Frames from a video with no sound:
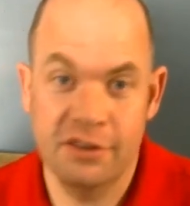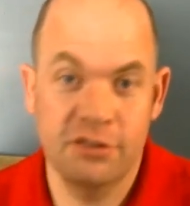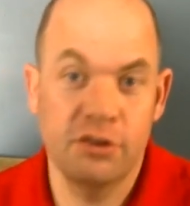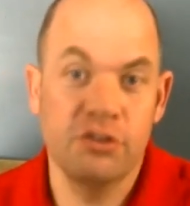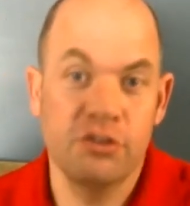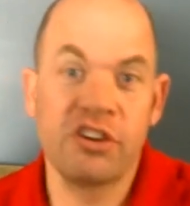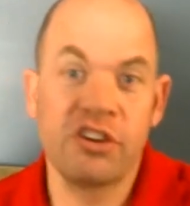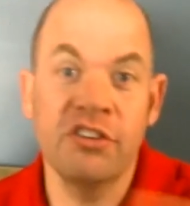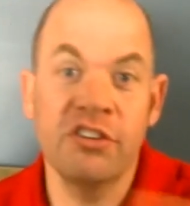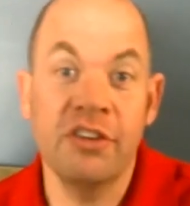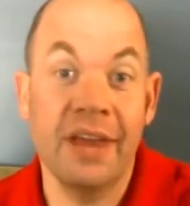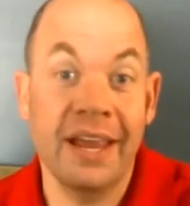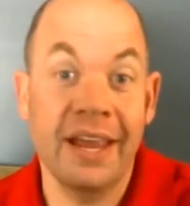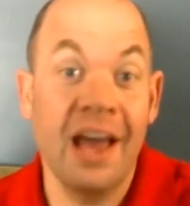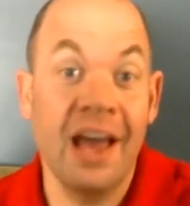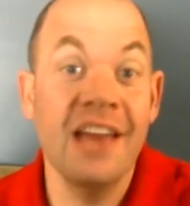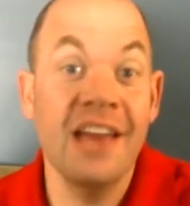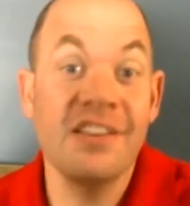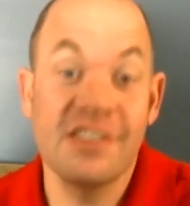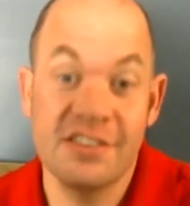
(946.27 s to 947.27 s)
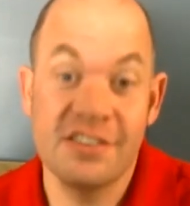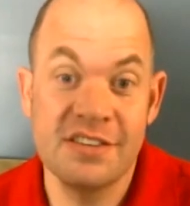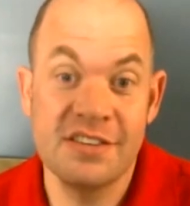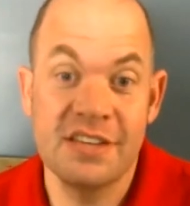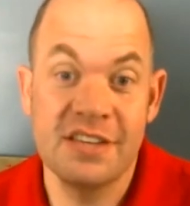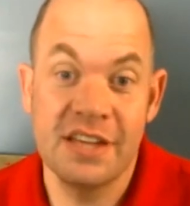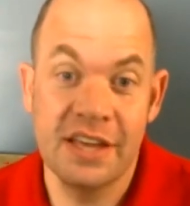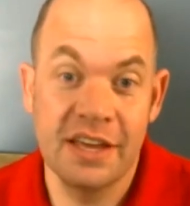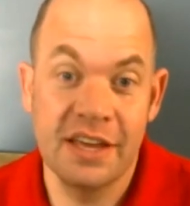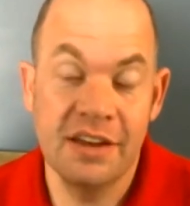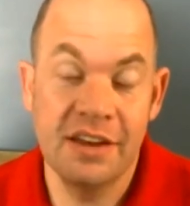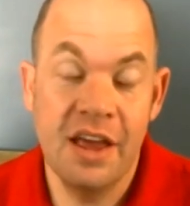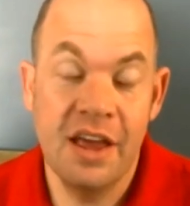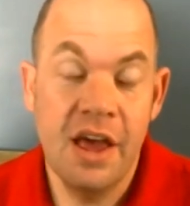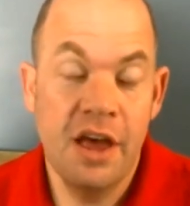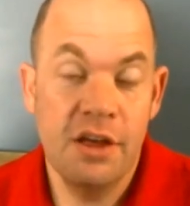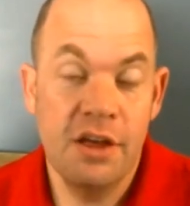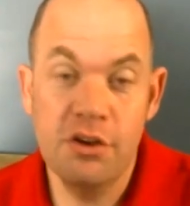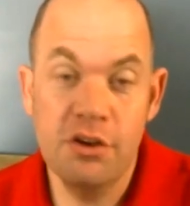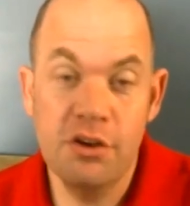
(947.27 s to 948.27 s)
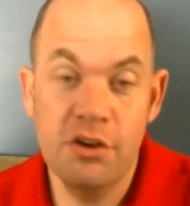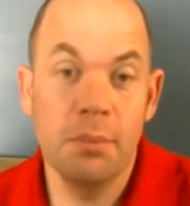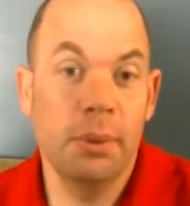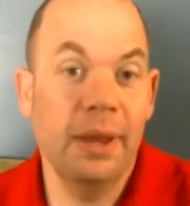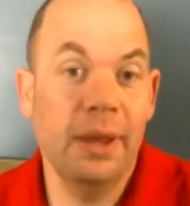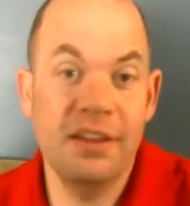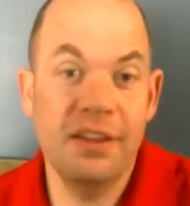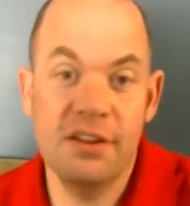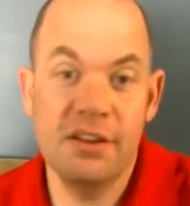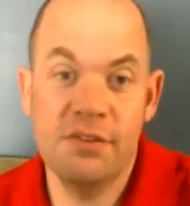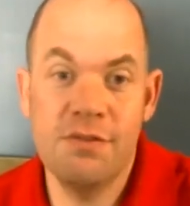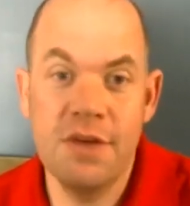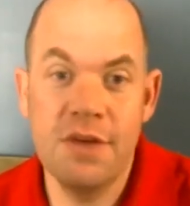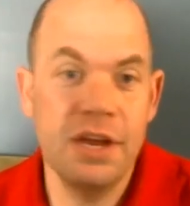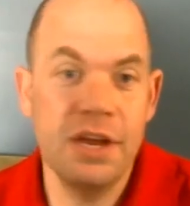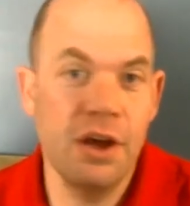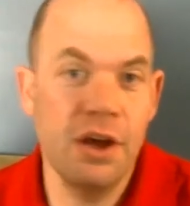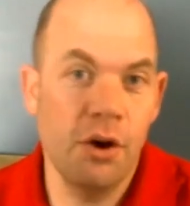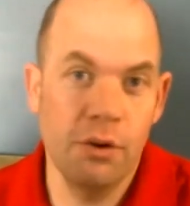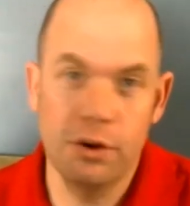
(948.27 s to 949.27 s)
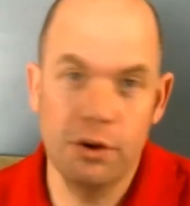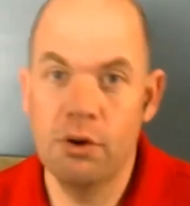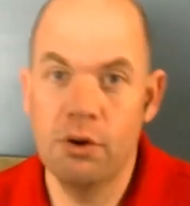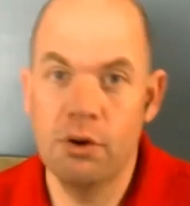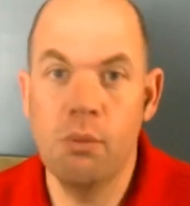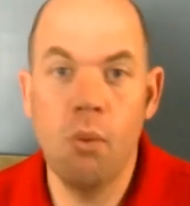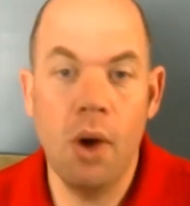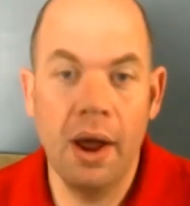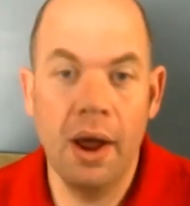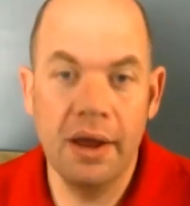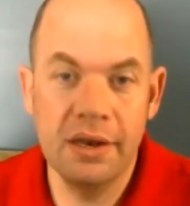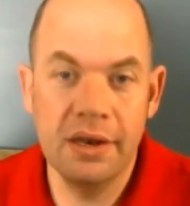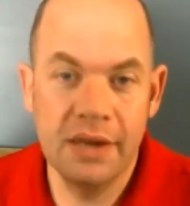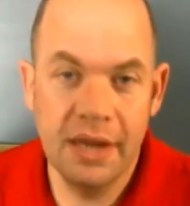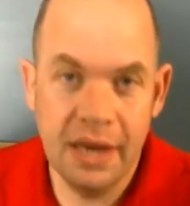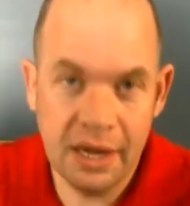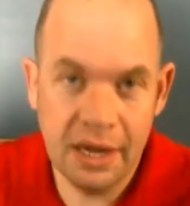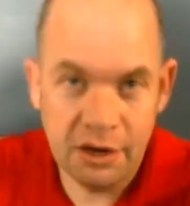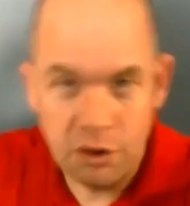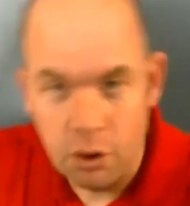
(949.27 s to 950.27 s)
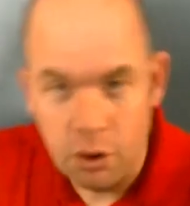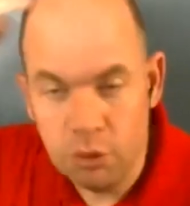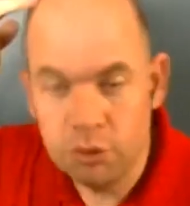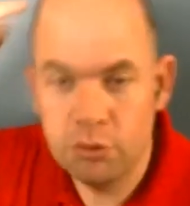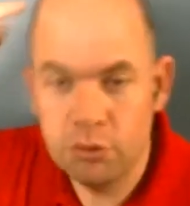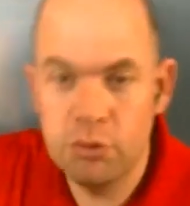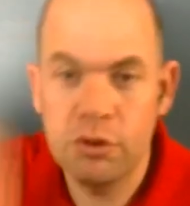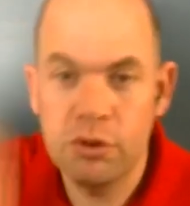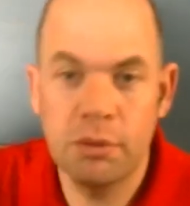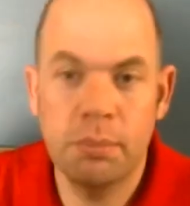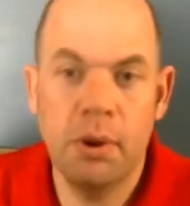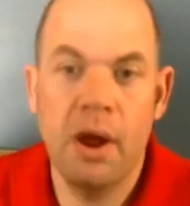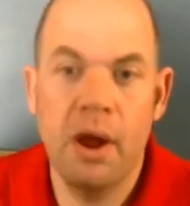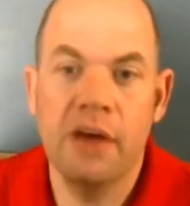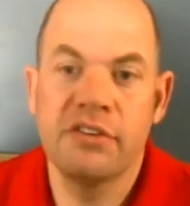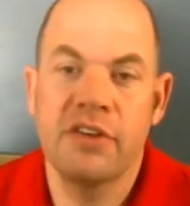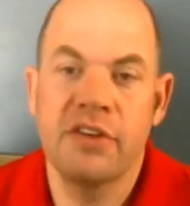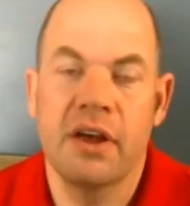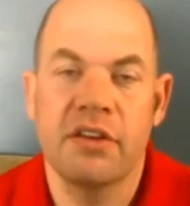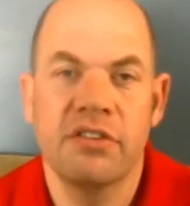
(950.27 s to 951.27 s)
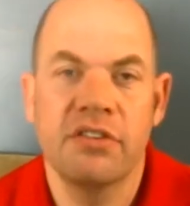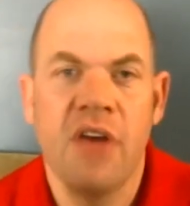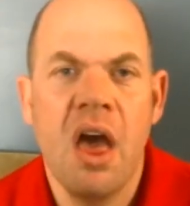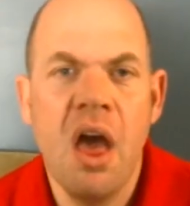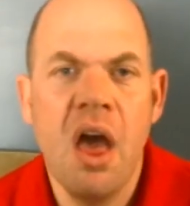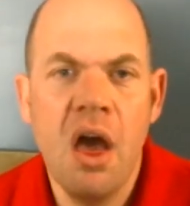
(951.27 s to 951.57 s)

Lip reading: So just like I just did, you can play this video and rewind it and go through the process.